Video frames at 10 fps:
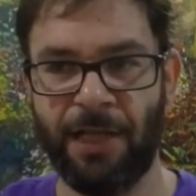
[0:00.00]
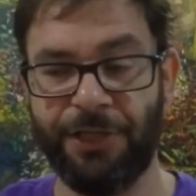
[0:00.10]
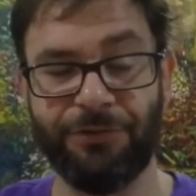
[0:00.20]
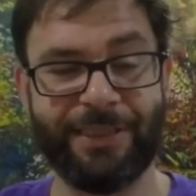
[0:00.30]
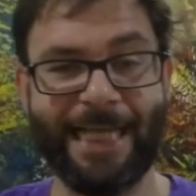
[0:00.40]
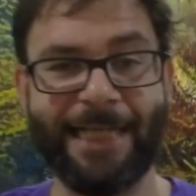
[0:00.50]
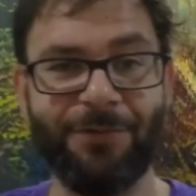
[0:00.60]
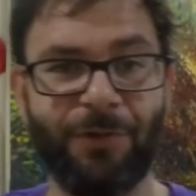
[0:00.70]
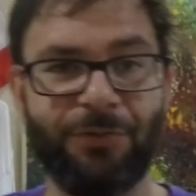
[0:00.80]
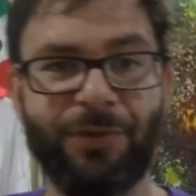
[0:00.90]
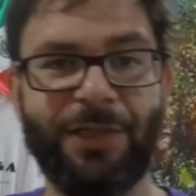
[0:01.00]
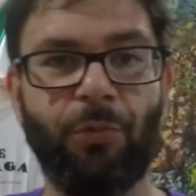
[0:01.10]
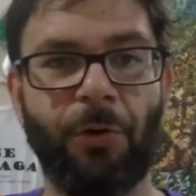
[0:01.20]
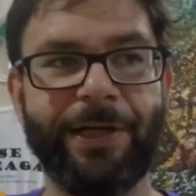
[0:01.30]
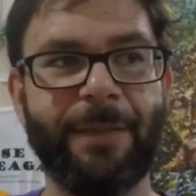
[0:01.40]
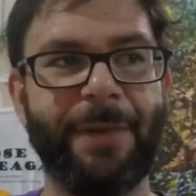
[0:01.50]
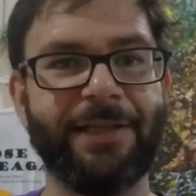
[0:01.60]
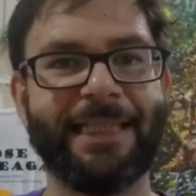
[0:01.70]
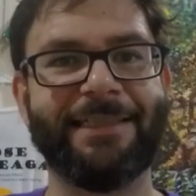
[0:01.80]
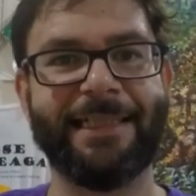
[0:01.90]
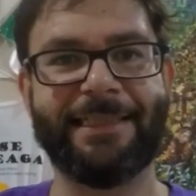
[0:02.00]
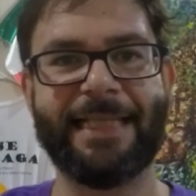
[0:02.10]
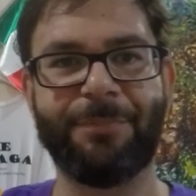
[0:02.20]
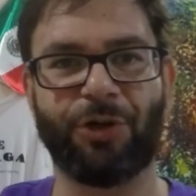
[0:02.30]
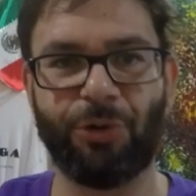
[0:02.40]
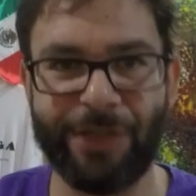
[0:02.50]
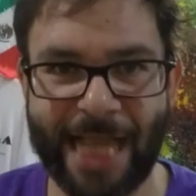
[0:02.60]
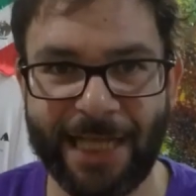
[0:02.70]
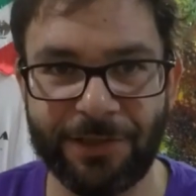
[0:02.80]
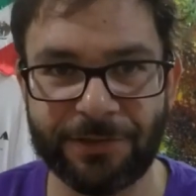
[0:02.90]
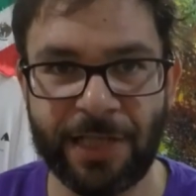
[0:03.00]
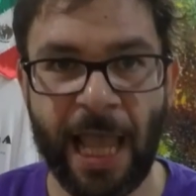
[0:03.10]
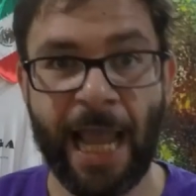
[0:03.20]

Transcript: You don't see anyone really worrying about this except creators.